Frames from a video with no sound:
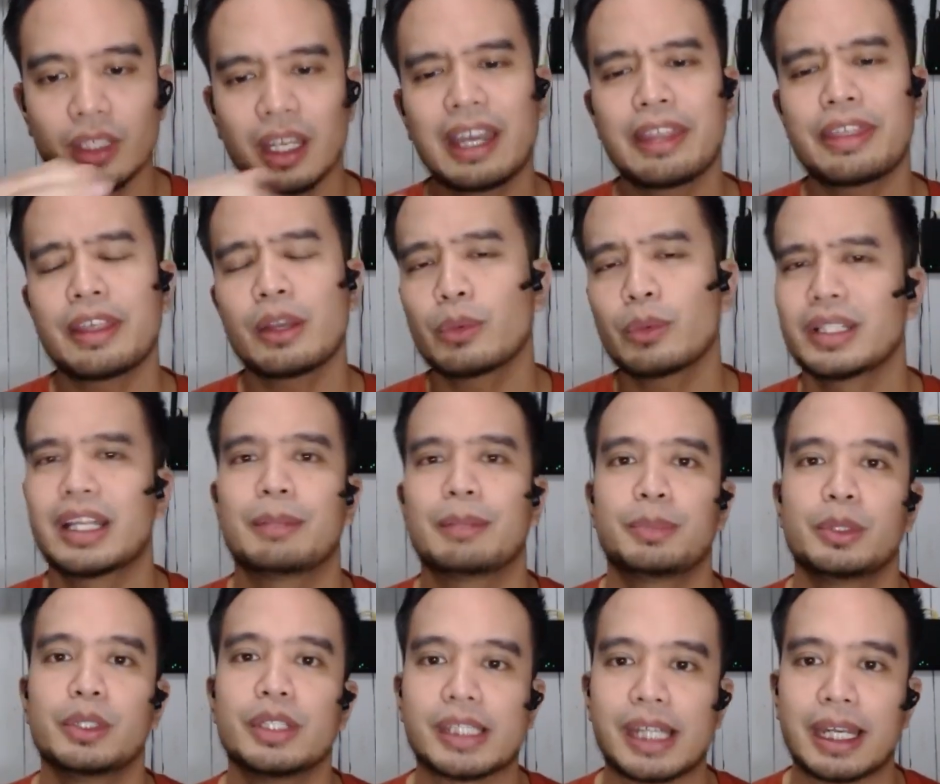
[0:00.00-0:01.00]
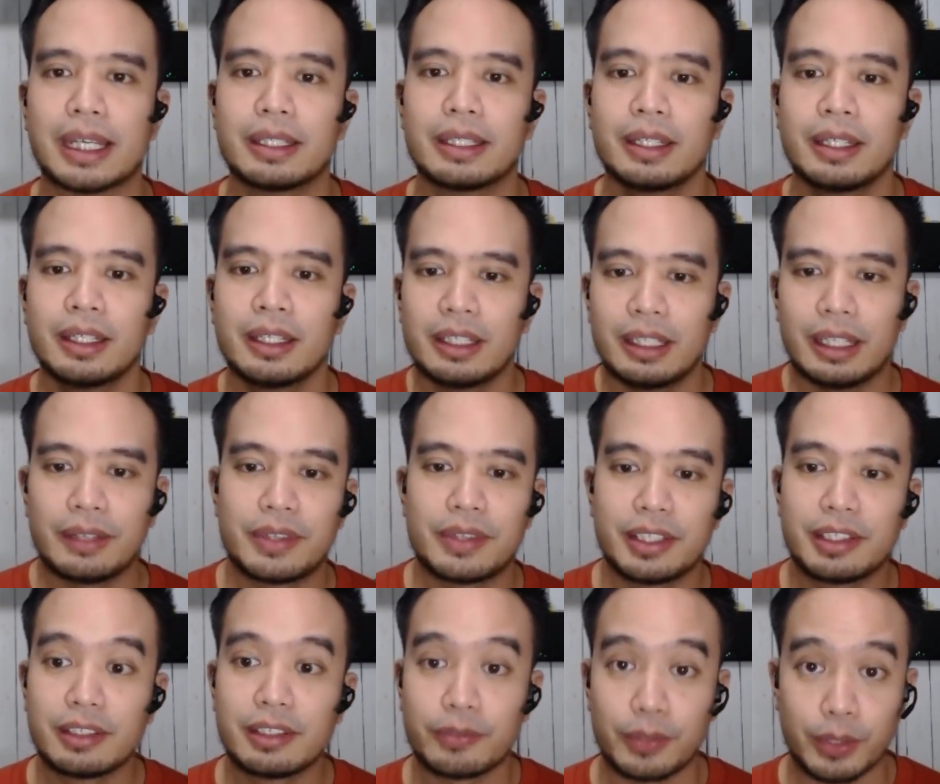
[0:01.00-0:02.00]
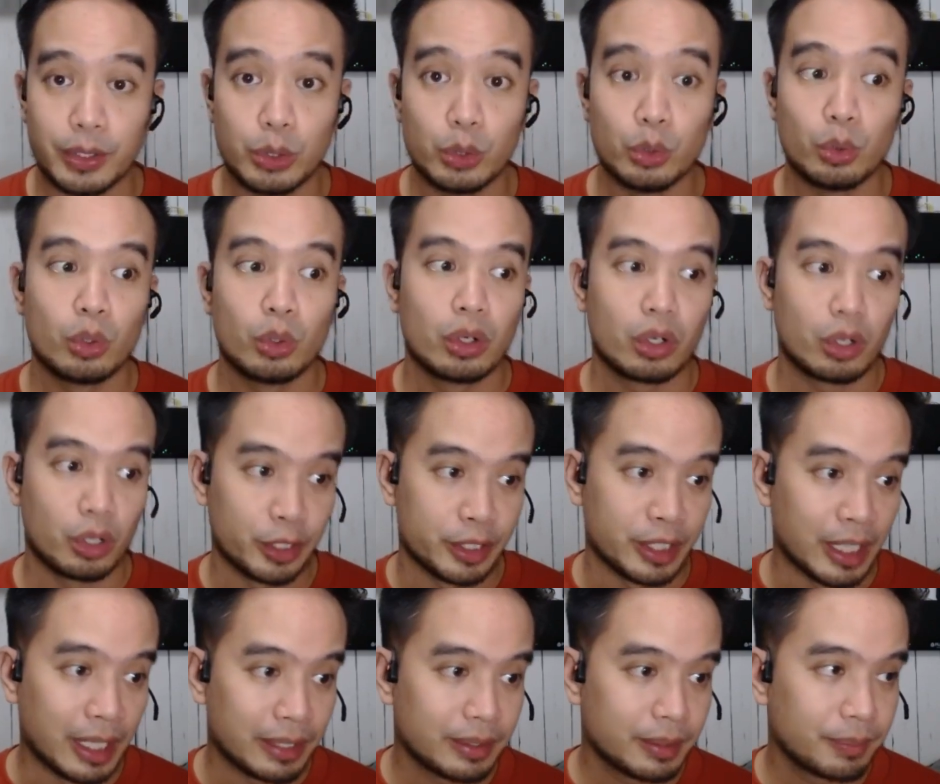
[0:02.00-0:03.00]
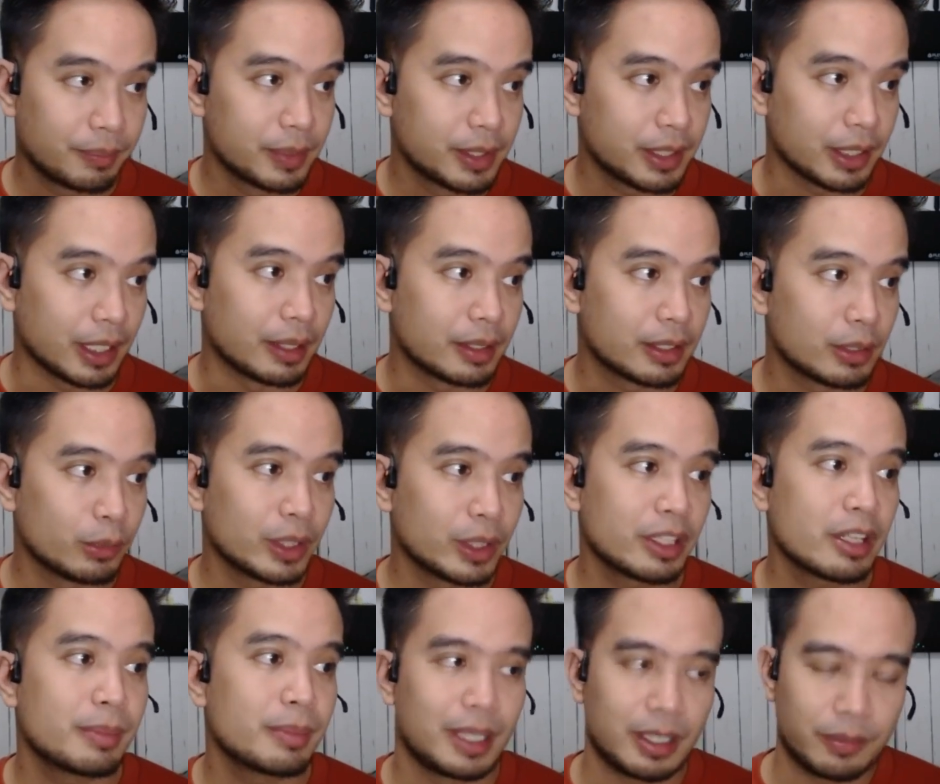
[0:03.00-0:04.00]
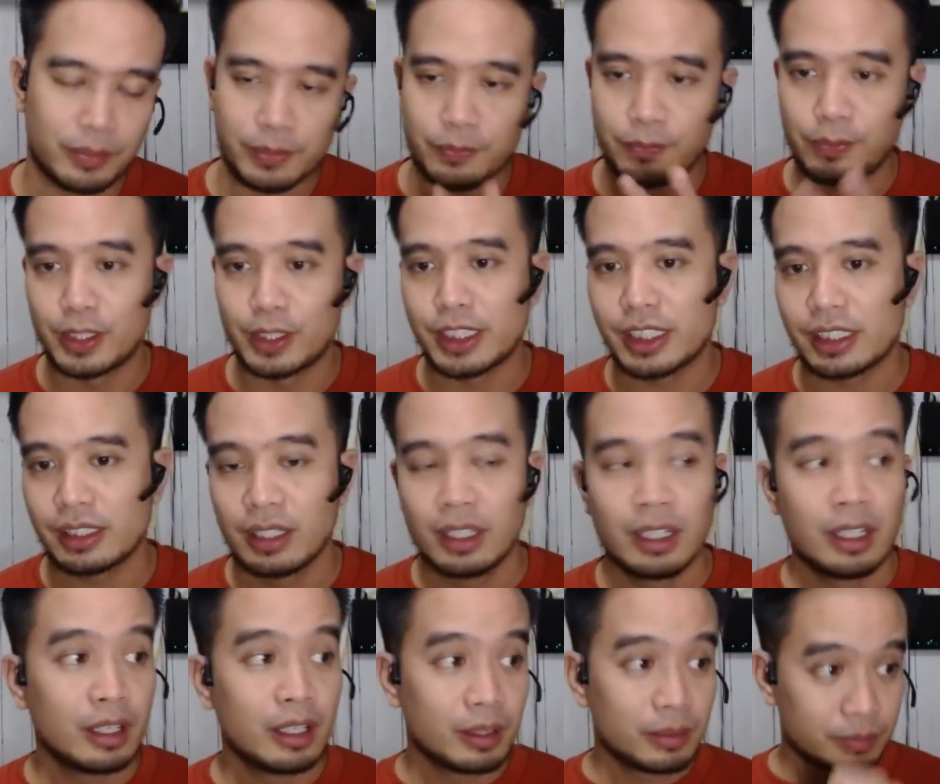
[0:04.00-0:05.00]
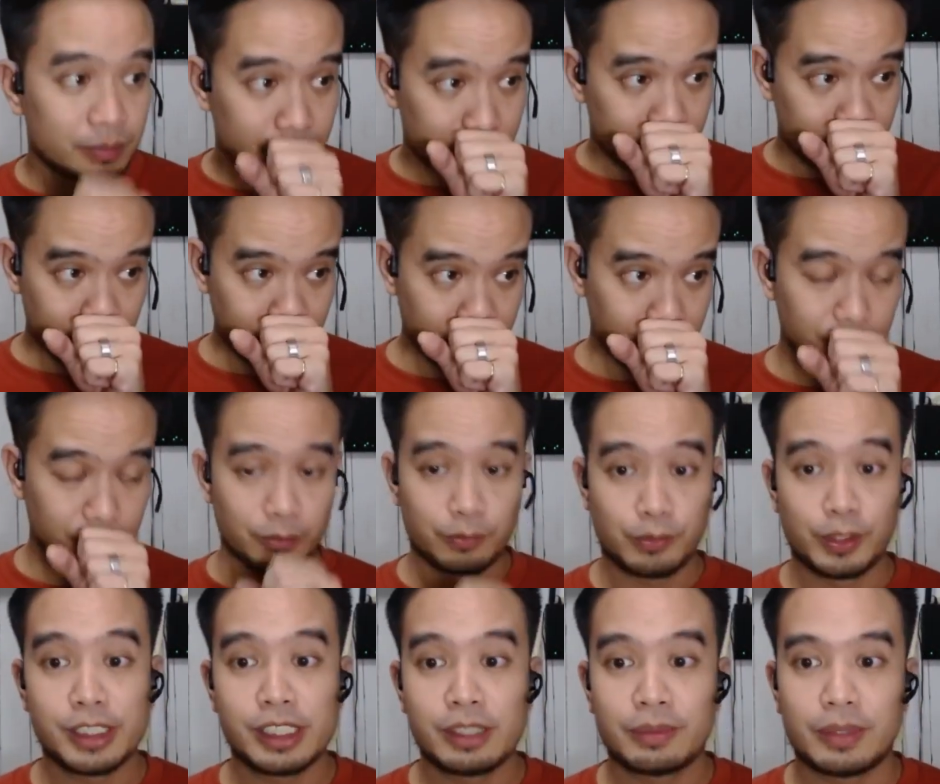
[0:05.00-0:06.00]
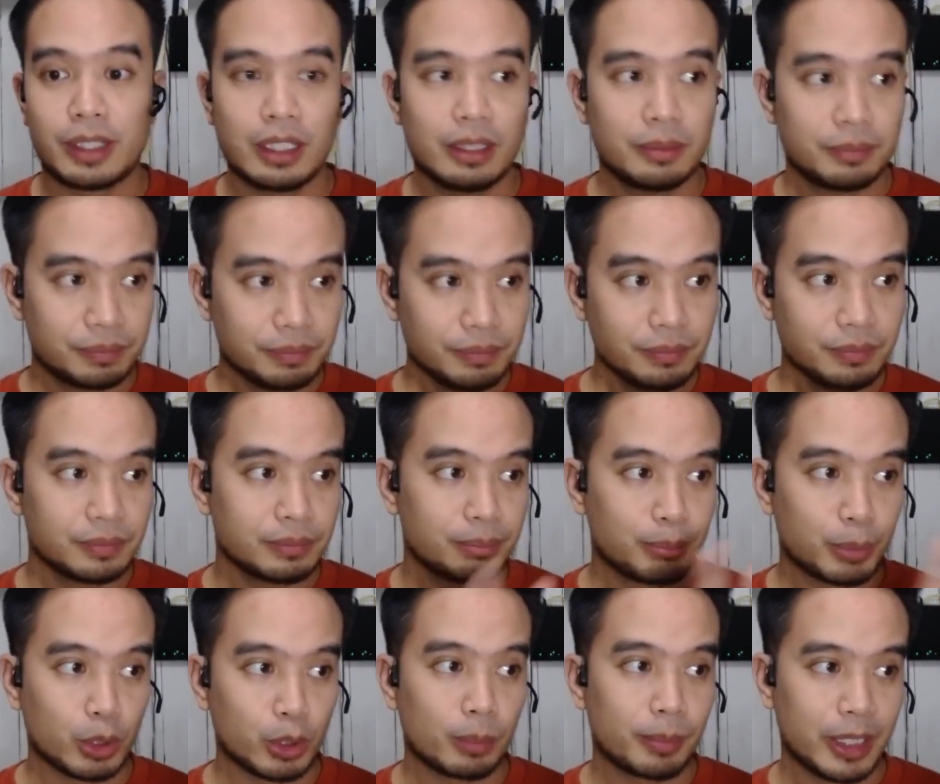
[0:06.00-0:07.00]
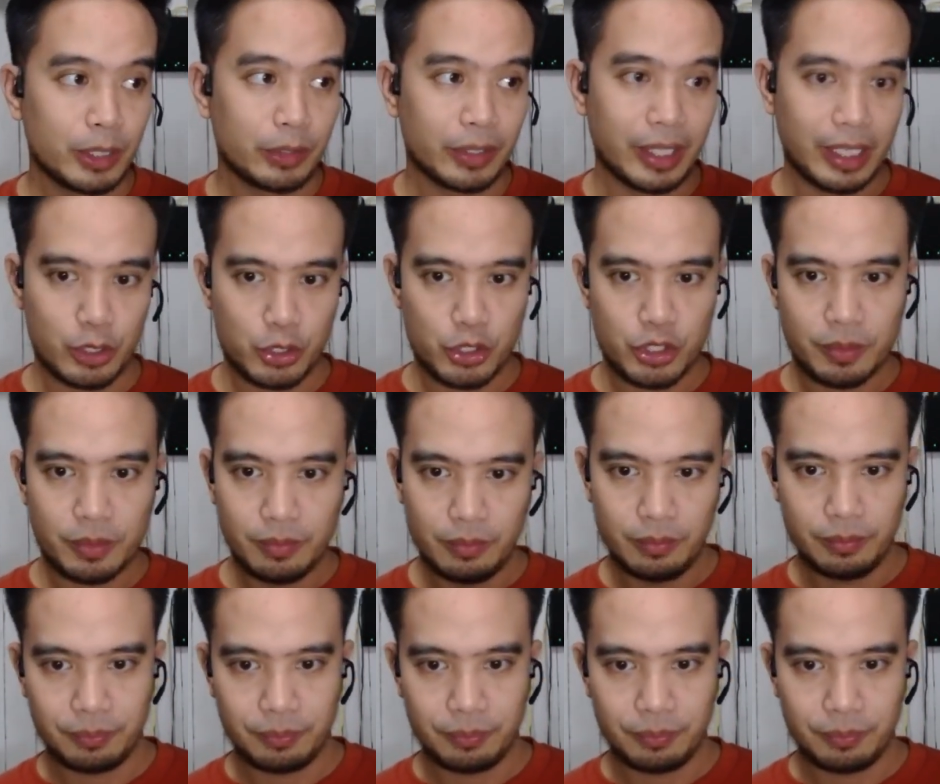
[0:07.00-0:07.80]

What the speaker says: I think will help you decide if this is for you or not. So, okay, so what are the benefits? First of all, putol pala yung H,